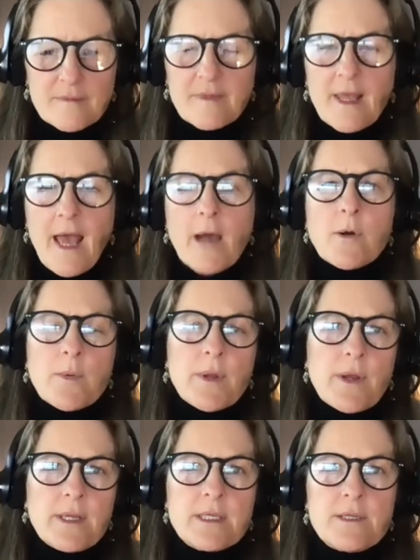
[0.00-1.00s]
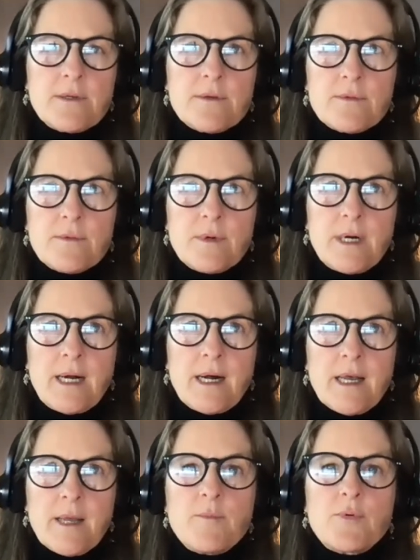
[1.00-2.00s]
how are we going to
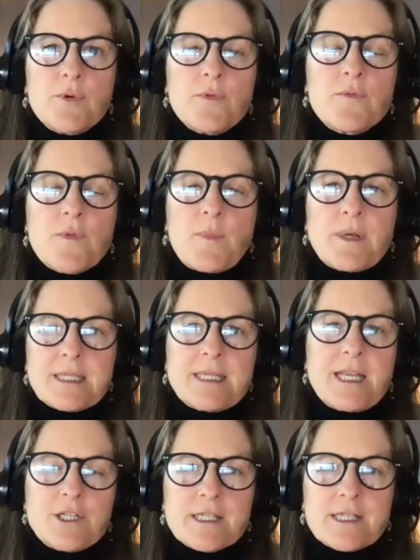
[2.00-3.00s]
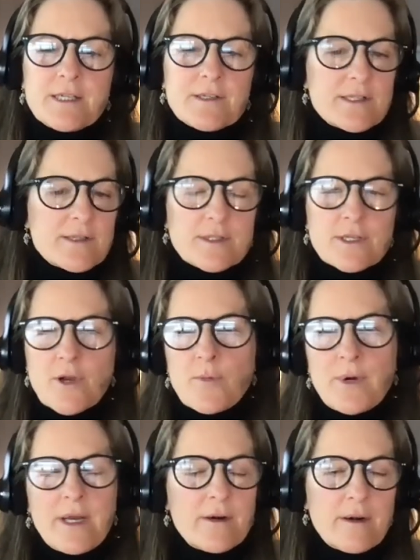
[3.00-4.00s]
improve the presentation skills so it's a
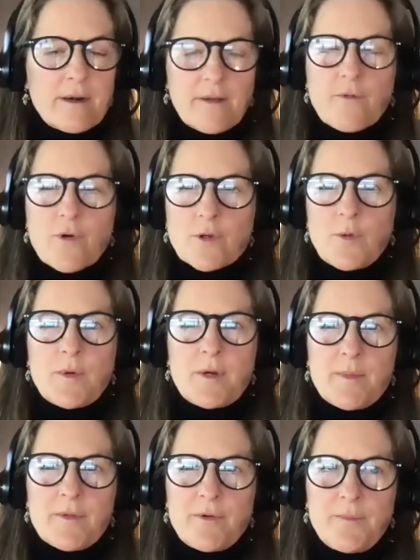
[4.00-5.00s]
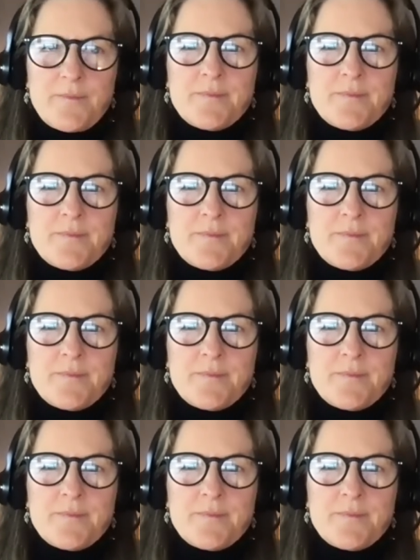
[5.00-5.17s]
no-brainer? Of course you put them in the room.